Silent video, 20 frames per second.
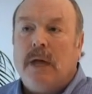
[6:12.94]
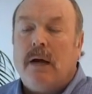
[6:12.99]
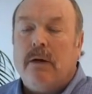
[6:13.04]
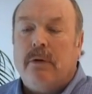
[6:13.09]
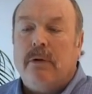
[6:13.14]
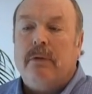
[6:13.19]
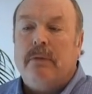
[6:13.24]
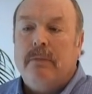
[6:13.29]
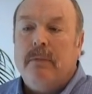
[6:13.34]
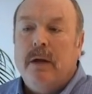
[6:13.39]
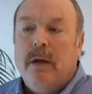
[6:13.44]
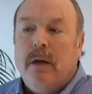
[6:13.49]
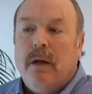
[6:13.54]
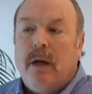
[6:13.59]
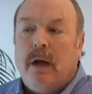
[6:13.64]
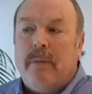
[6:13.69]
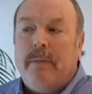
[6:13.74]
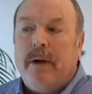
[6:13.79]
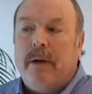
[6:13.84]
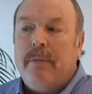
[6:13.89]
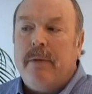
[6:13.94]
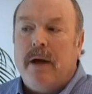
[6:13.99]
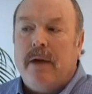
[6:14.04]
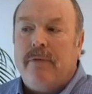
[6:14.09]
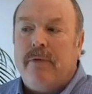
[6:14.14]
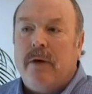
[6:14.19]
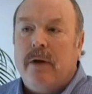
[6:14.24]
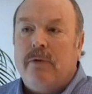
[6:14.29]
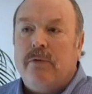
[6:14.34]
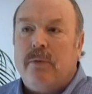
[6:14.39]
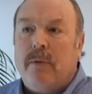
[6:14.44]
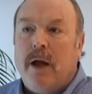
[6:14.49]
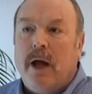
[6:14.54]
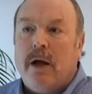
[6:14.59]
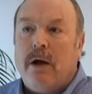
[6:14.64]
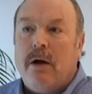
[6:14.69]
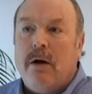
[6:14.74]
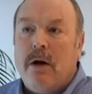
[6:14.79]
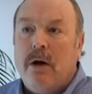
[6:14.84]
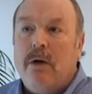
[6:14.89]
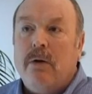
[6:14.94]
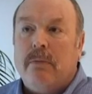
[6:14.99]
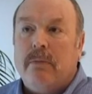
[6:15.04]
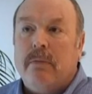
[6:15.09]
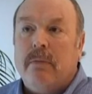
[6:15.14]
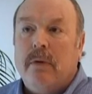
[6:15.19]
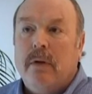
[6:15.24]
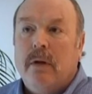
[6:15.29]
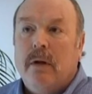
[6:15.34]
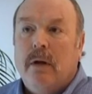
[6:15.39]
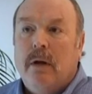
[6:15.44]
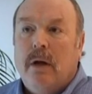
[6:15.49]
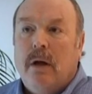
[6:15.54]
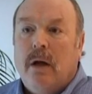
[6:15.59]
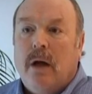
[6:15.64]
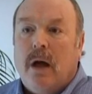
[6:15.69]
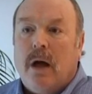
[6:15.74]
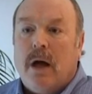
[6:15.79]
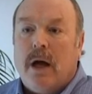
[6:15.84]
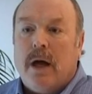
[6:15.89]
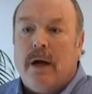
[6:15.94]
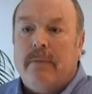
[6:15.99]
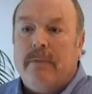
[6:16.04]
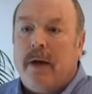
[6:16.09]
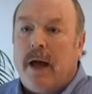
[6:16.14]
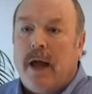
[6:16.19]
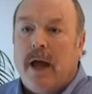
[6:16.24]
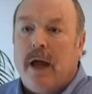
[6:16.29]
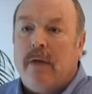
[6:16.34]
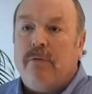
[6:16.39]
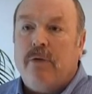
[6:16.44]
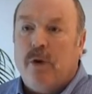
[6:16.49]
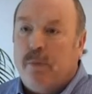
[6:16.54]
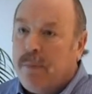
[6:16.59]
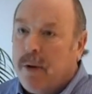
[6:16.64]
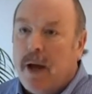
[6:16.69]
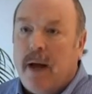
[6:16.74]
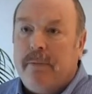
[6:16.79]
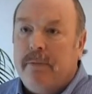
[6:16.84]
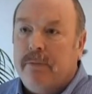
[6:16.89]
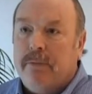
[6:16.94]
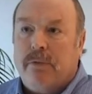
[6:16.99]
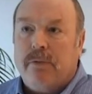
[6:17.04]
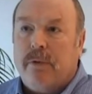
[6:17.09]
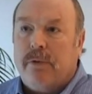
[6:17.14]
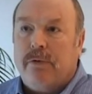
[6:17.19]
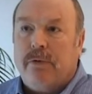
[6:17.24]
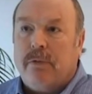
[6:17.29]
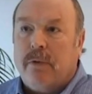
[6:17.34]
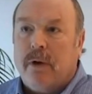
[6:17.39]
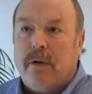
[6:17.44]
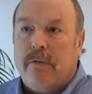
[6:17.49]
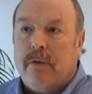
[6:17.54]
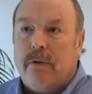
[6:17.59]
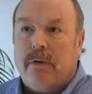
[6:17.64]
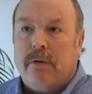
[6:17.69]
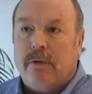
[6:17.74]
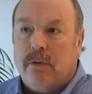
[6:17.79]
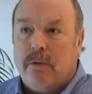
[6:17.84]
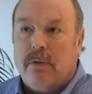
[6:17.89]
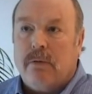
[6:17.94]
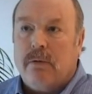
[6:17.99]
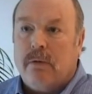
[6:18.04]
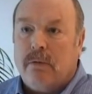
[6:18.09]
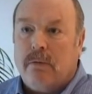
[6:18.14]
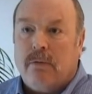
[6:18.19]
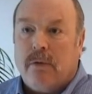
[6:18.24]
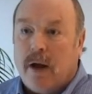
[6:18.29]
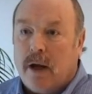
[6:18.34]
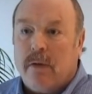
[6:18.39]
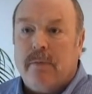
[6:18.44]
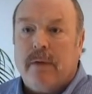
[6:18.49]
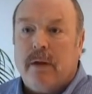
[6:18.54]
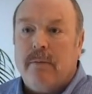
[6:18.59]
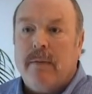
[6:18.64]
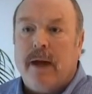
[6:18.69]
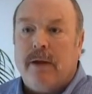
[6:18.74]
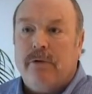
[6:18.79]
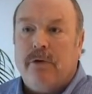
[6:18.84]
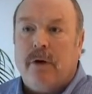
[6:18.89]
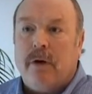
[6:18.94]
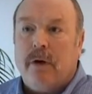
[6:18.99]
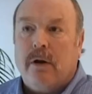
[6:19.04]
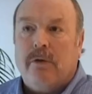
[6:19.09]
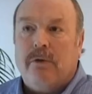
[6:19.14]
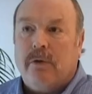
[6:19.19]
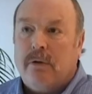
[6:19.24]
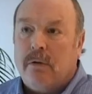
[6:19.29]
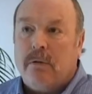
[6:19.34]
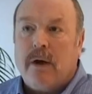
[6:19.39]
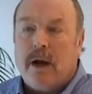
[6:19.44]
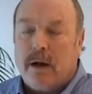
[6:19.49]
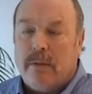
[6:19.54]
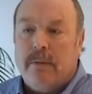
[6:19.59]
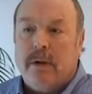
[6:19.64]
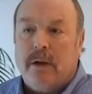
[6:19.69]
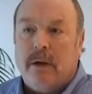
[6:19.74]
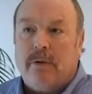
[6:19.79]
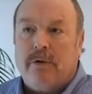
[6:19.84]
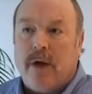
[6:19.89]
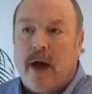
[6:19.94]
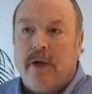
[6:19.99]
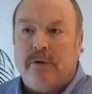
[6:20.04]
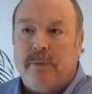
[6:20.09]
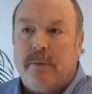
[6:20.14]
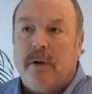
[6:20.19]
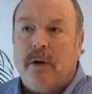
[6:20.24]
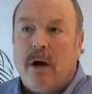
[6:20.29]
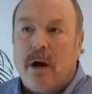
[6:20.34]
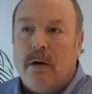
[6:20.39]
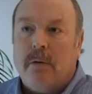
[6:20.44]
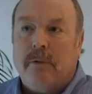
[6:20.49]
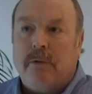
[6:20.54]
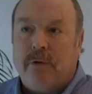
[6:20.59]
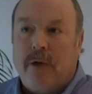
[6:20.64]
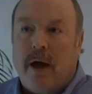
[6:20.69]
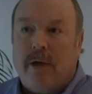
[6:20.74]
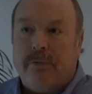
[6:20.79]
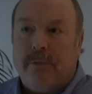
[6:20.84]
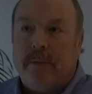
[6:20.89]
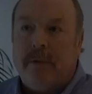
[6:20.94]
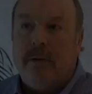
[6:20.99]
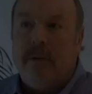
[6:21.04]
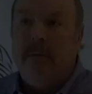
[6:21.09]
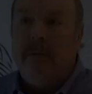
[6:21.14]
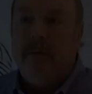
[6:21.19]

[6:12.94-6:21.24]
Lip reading: I will. Among my friends, when I go home, I have no problems whatsoever to recommend med journeys and to recommend this hospital, Artemis Hospital.